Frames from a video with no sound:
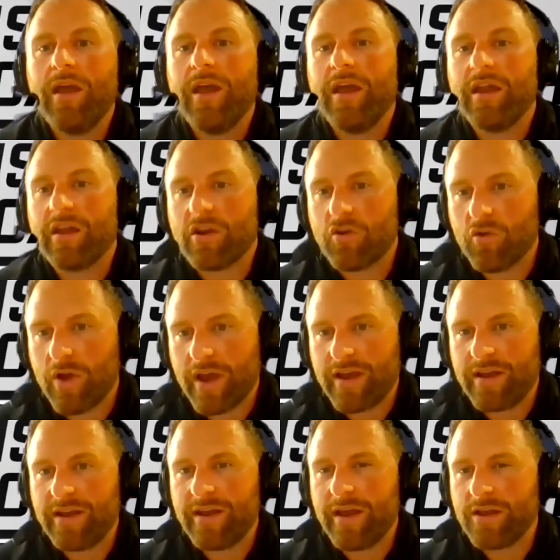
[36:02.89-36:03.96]
an
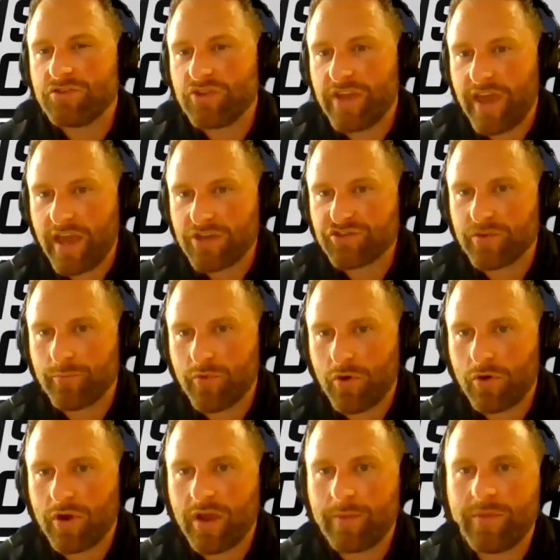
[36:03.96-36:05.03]
accredited education
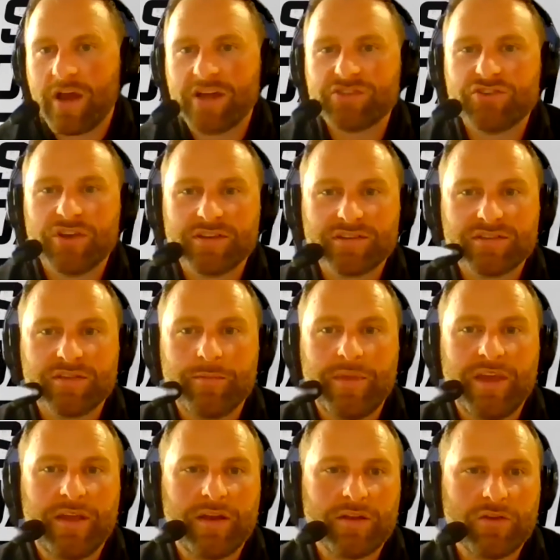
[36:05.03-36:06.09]
program, not just to
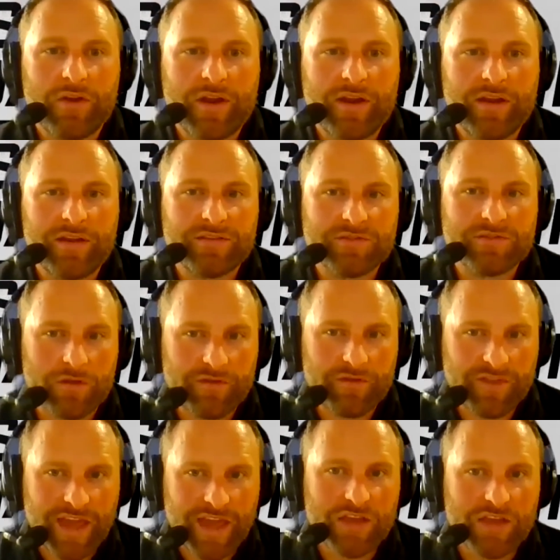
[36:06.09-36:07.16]
be an accredited
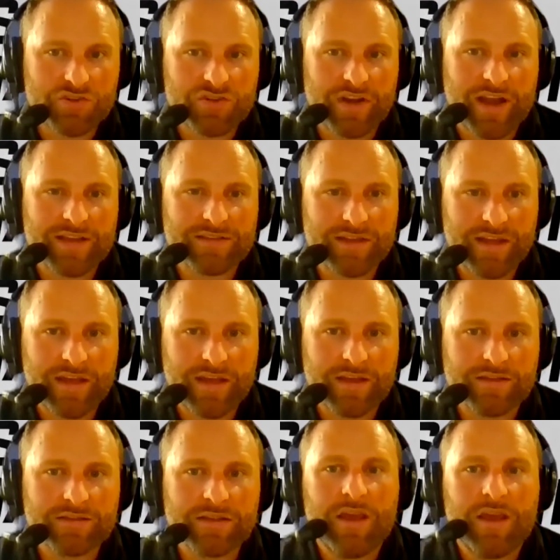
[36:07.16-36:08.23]
certification as it
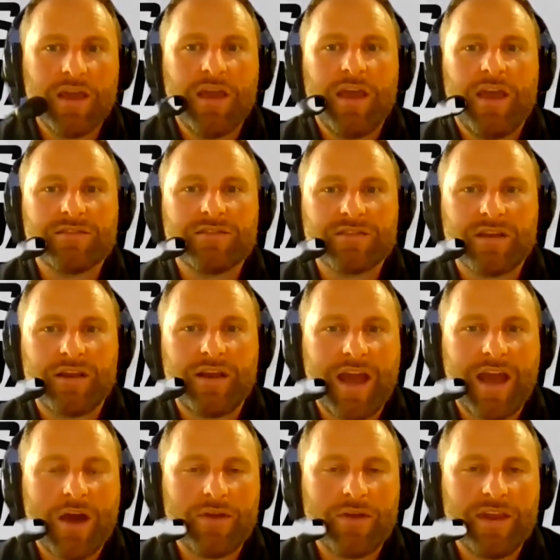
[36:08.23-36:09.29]
is. It's going to
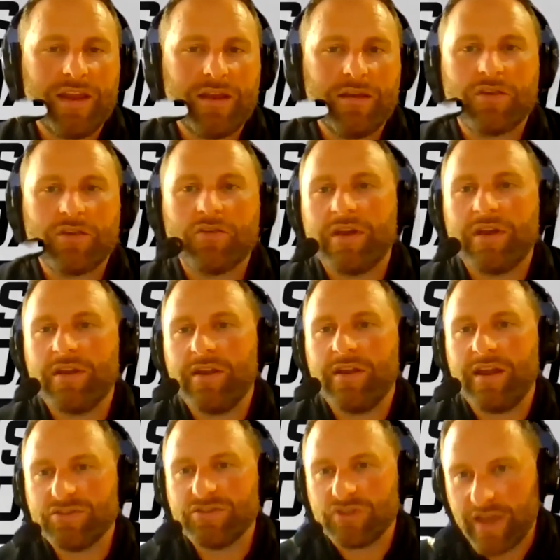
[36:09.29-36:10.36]
now need an accredited
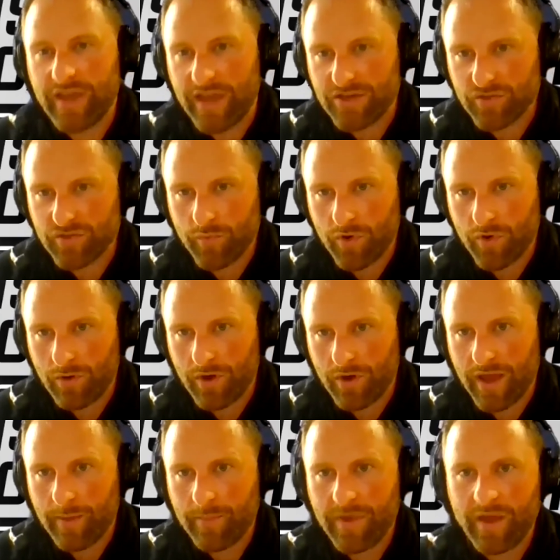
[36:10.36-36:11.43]
education
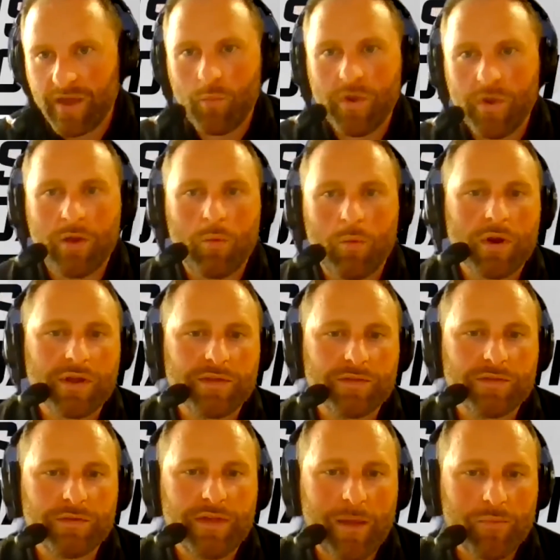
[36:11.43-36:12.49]
program, and we are working
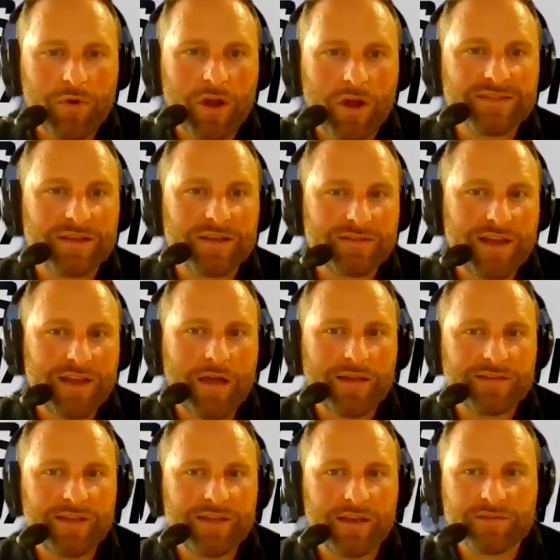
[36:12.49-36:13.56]
through that process now.
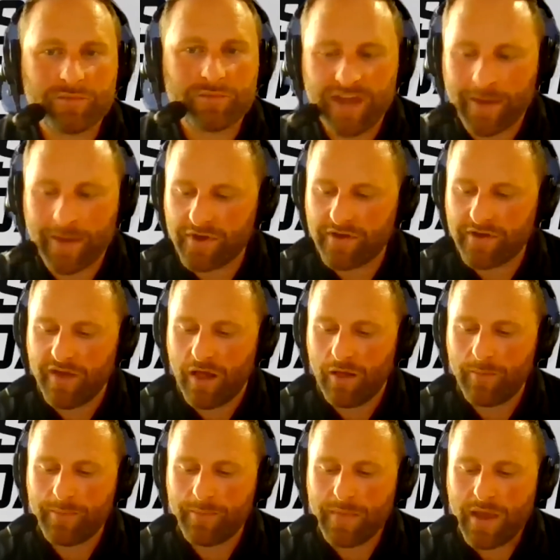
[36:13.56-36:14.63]
It takes some time to develop.